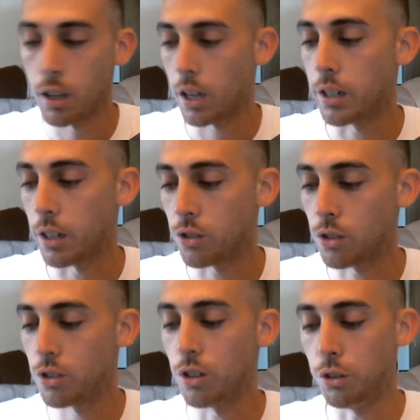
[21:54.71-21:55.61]
And yes, it's
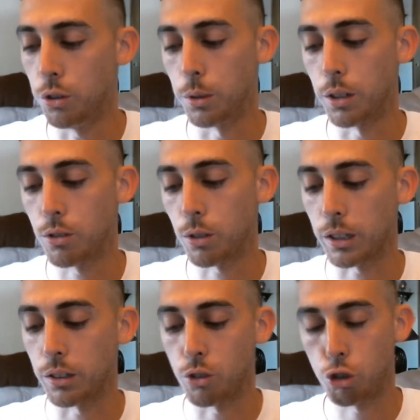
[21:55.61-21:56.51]
still doing it, so I
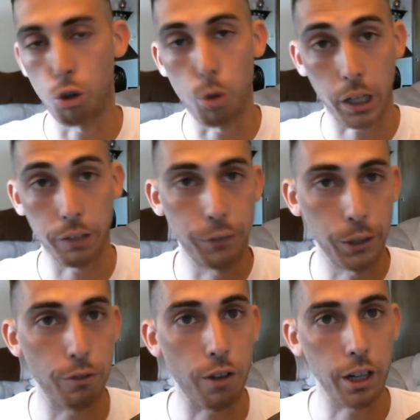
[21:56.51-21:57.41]
can
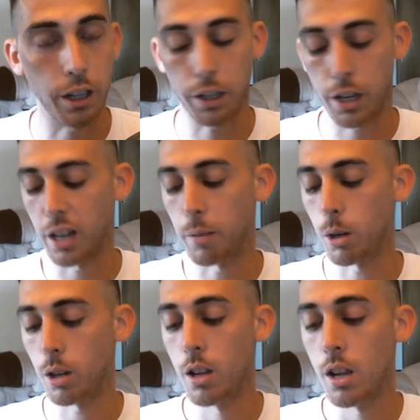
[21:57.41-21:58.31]
verify it on
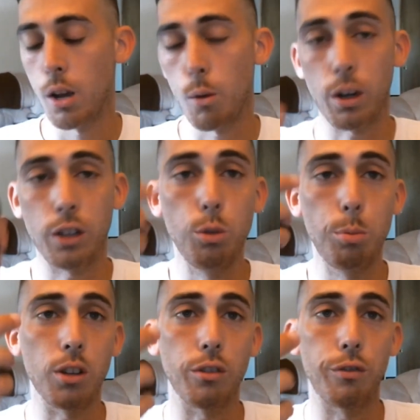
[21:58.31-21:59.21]
camera. When I do
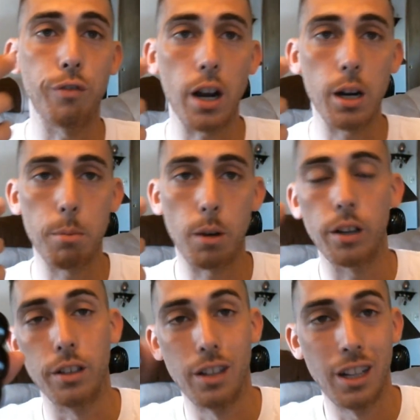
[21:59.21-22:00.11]
press the fire
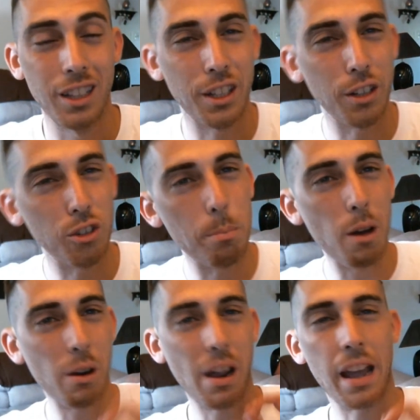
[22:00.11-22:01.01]
button, there's
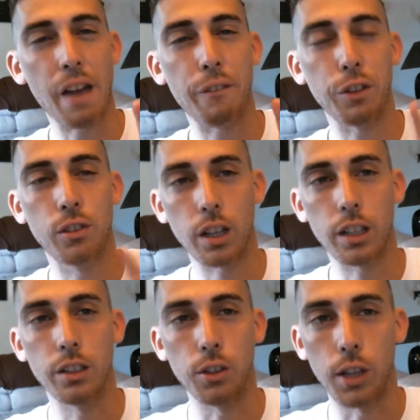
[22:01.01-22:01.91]
about a half a
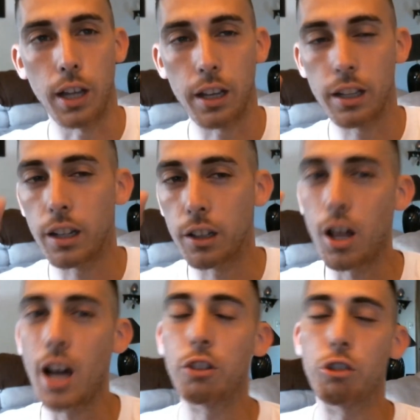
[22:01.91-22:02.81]
second delay, and a
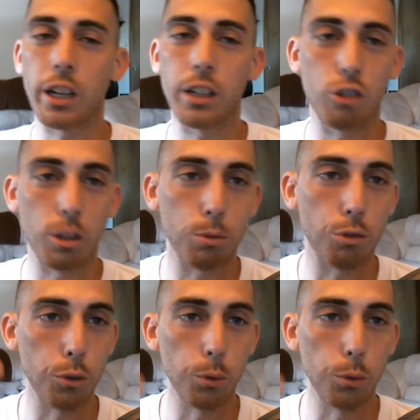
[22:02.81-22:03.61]
lot of China chips do